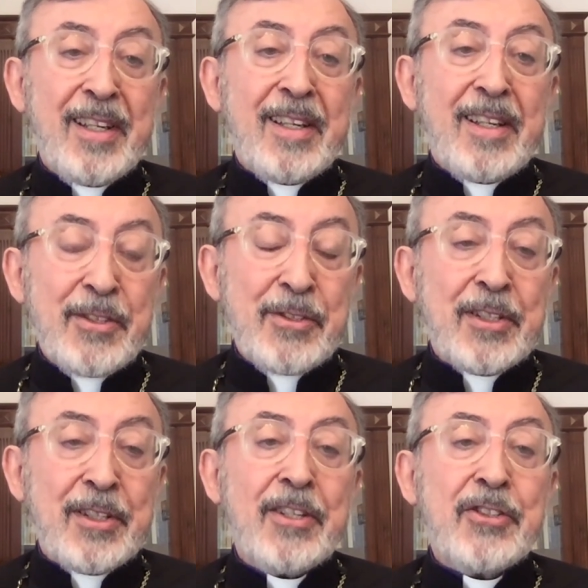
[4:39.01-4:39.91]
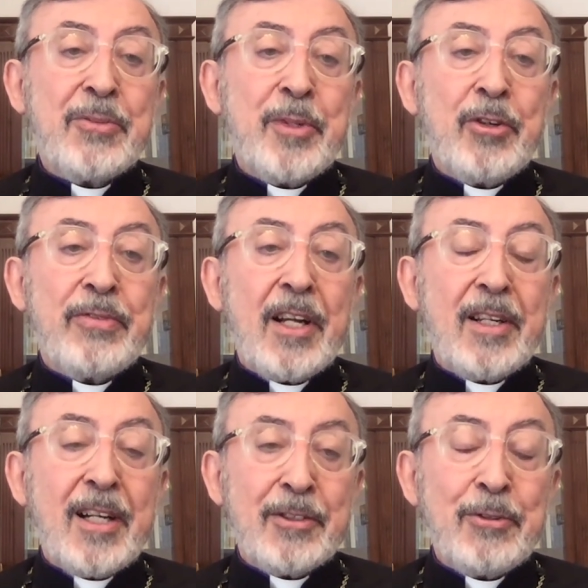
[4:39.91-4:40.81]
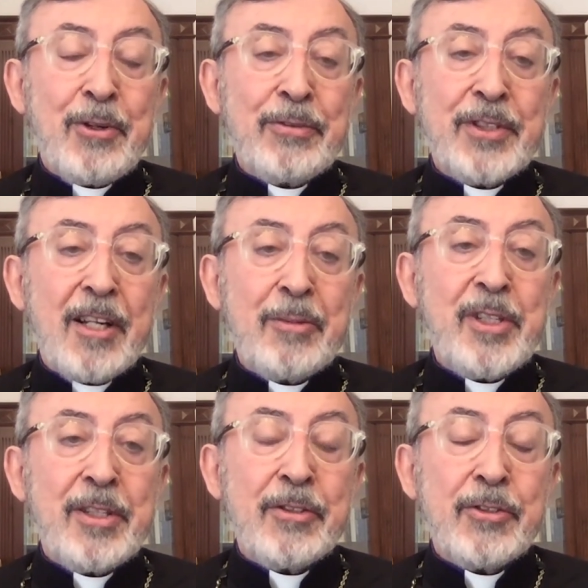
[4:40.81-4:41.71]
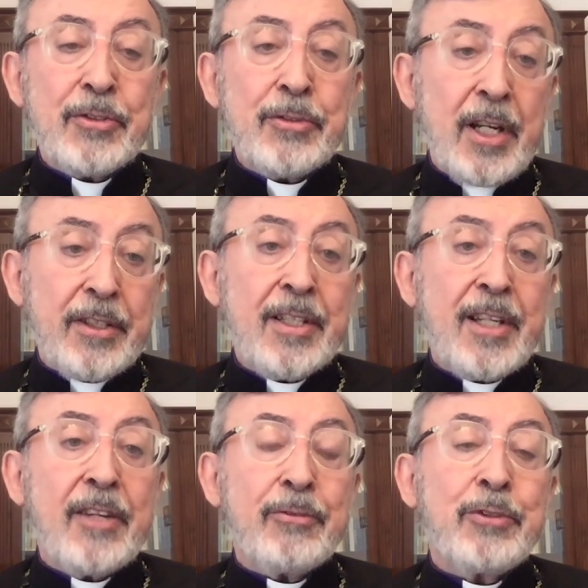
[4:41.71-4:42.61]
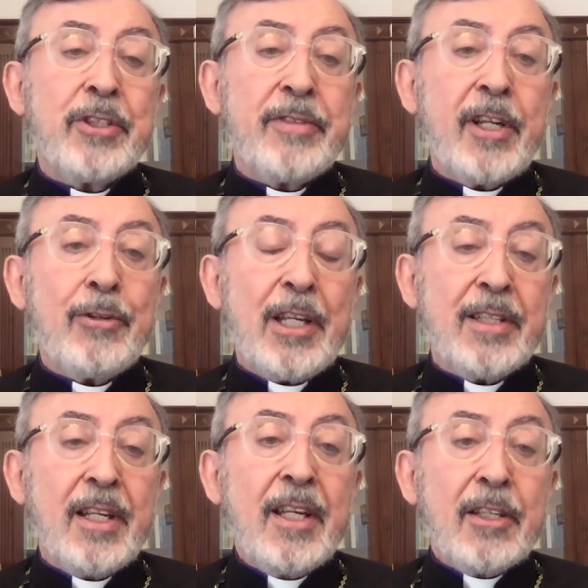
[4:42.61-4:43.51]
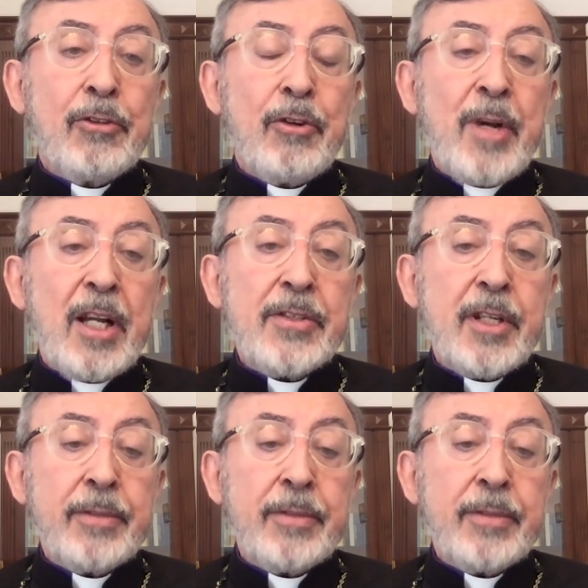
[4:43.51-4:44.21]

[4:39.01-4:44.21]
as a clergyman of the Armenian Church, I think I have to evaluate myself,